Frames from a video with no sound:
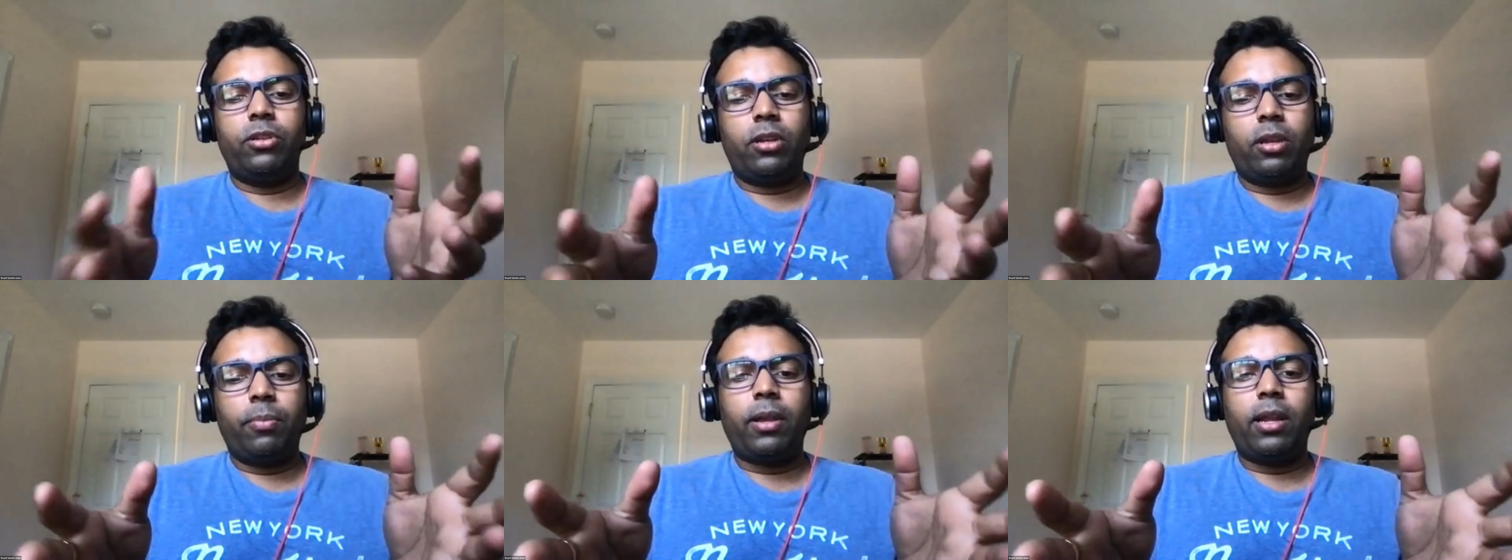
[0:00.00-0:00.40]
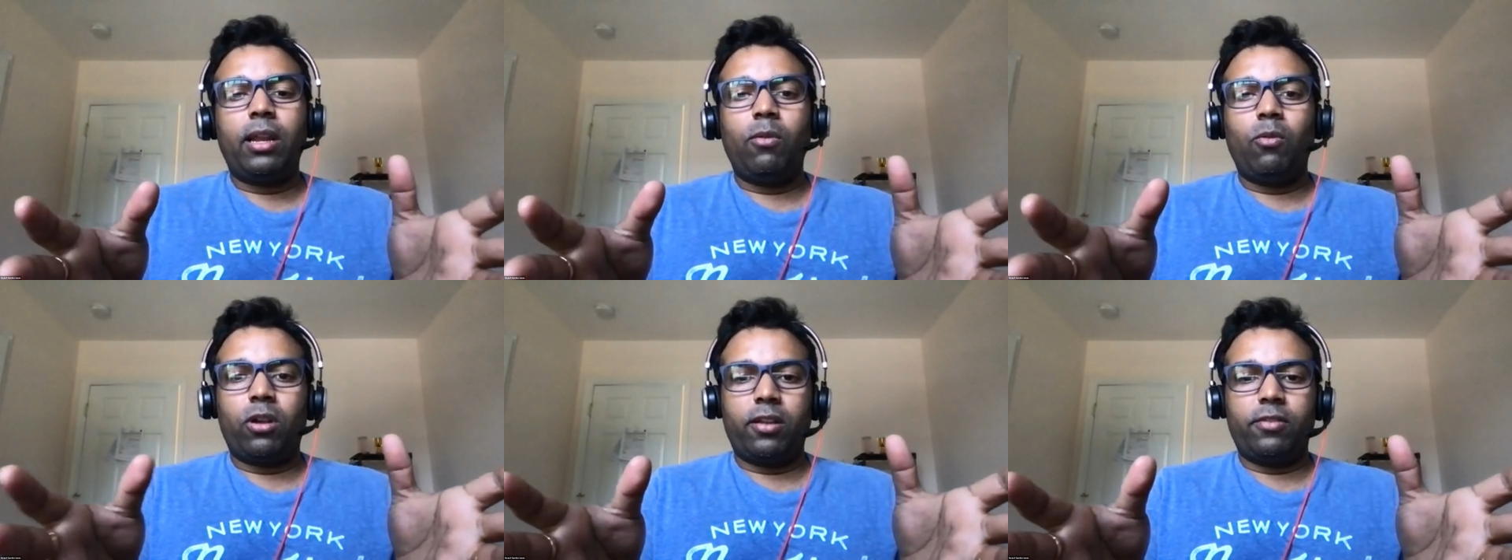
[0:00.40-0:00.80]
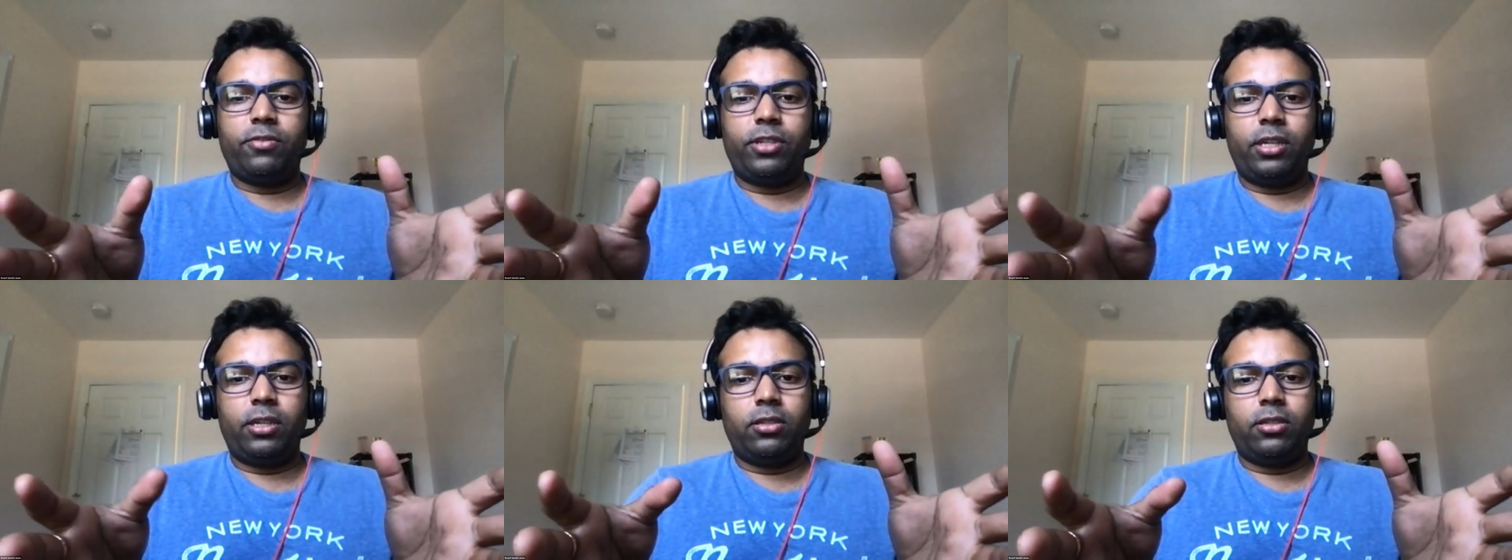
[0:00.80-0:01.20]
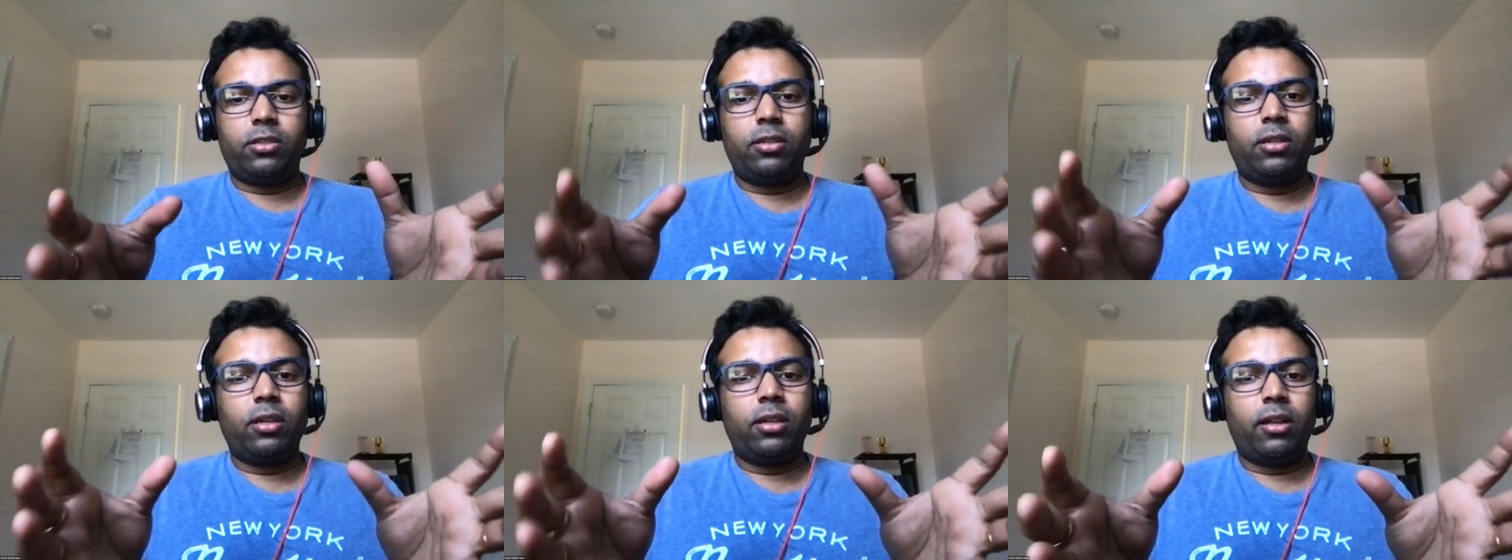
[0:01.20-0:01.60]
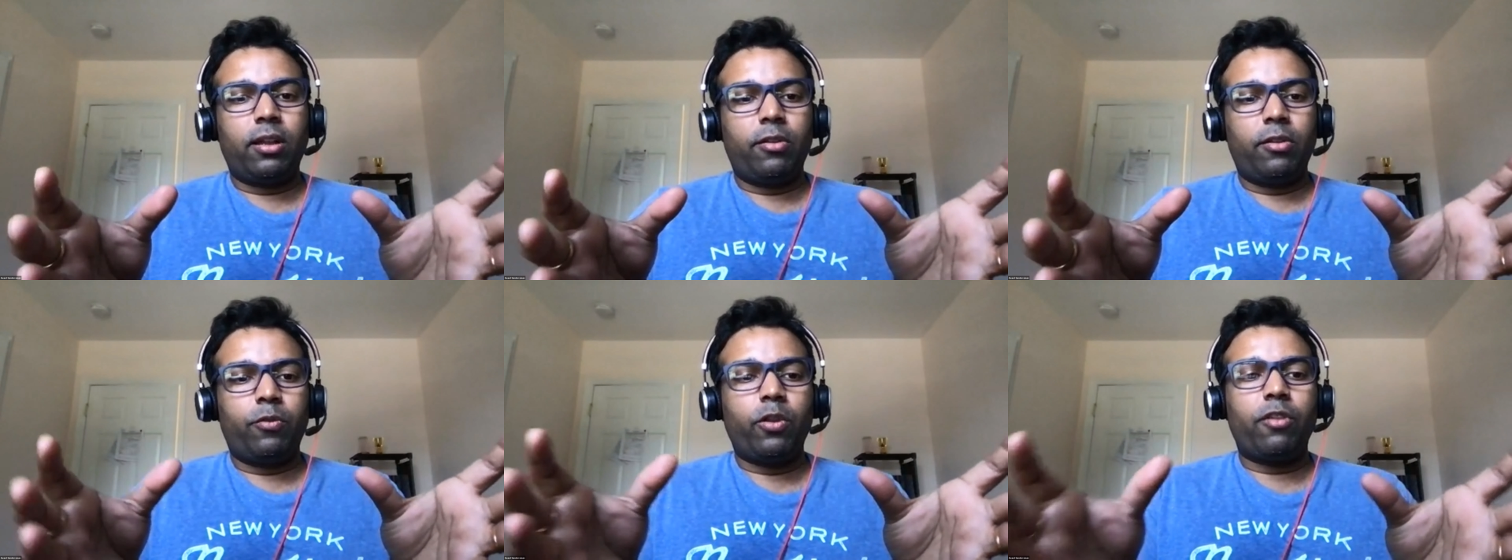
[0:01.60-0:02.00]
typically what I've seen is
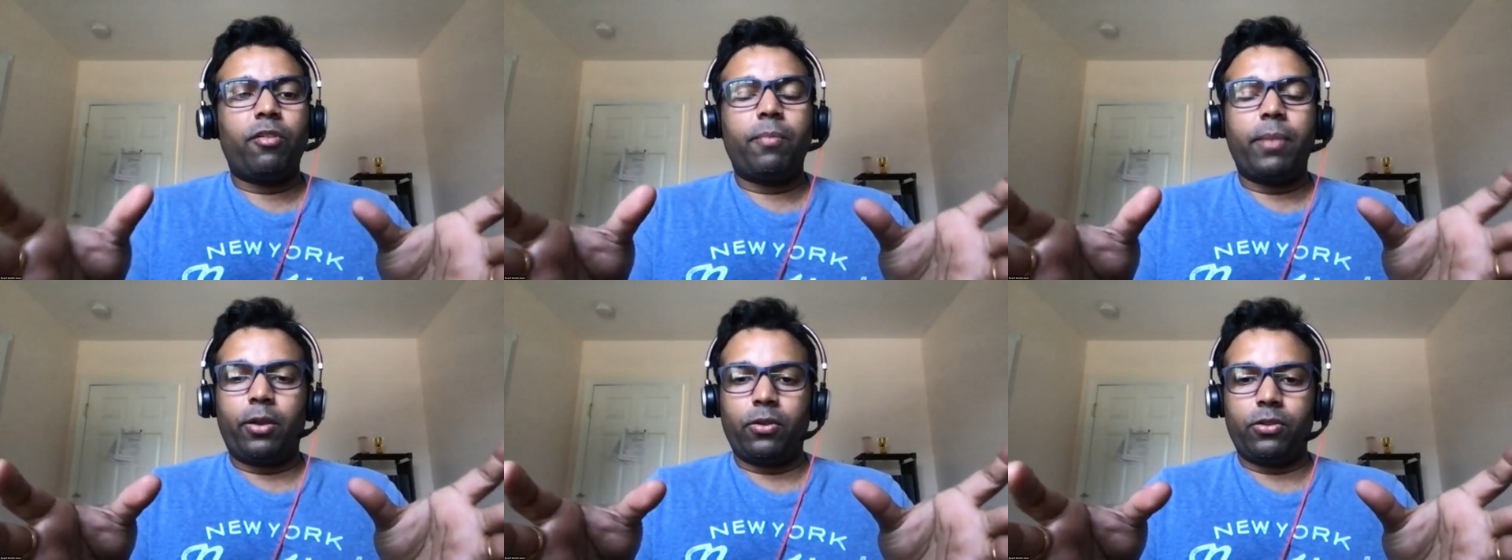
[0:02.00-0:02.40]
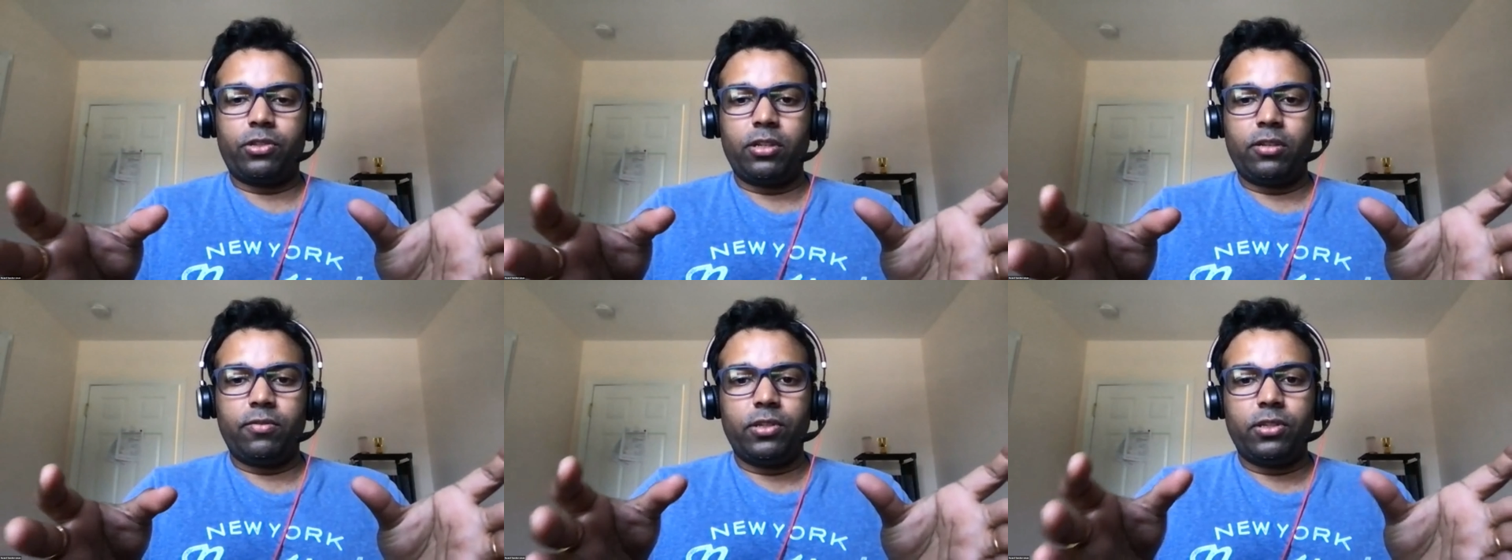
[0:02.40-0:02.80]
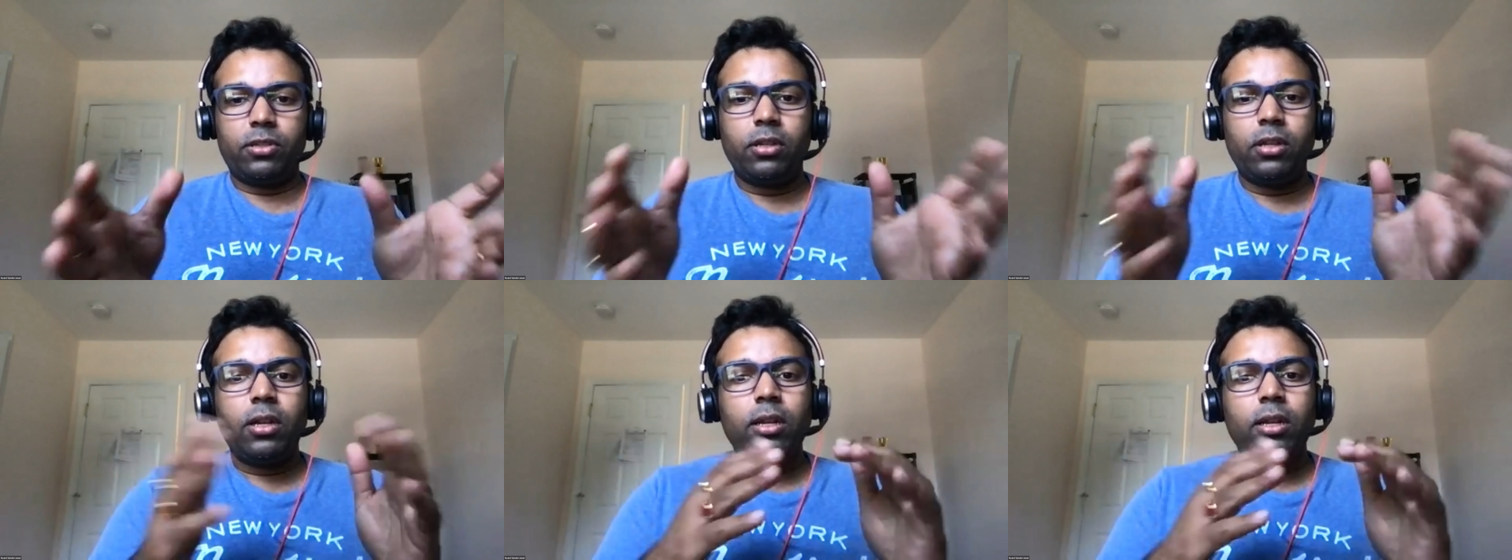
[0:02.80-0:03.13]
if you have a microservice,